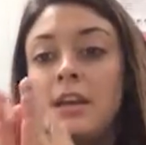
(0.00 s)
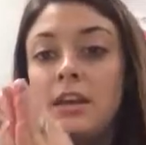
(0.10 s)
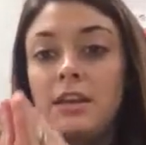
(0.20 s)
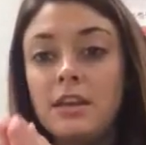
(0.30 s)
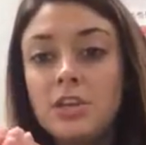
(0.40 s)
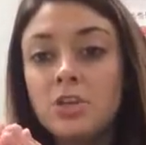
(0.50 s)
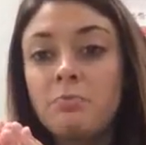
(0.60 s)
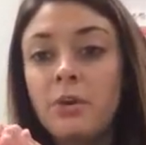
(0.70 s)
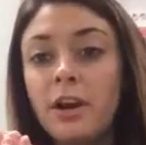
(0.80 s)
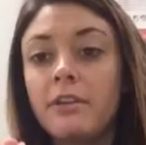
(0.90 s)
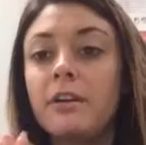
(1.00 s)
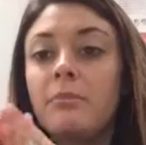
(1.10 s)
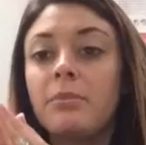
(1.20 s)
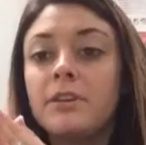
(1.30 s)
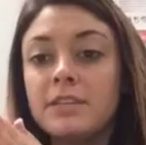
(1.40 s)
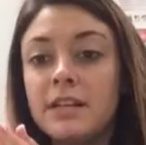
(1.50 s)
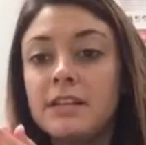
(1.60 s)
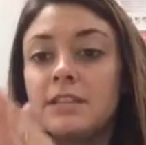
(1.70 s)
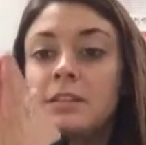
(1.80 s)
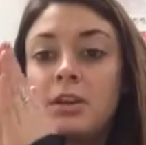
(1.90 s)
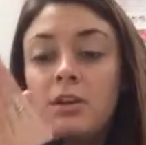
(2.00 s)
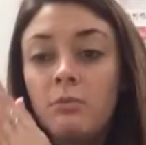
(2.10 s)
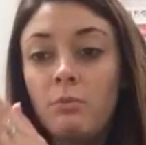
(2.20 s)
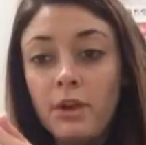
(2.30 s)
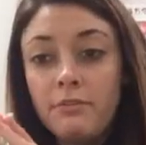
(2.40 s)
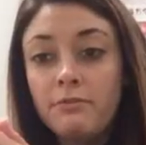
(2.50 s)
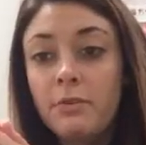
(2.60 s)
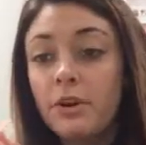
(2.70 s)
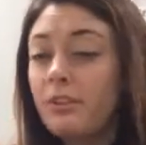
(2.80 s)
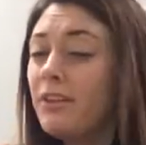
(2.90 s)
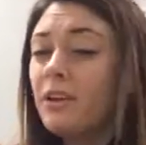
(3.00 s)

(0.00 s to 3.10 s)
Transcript: and each part represents 1/4.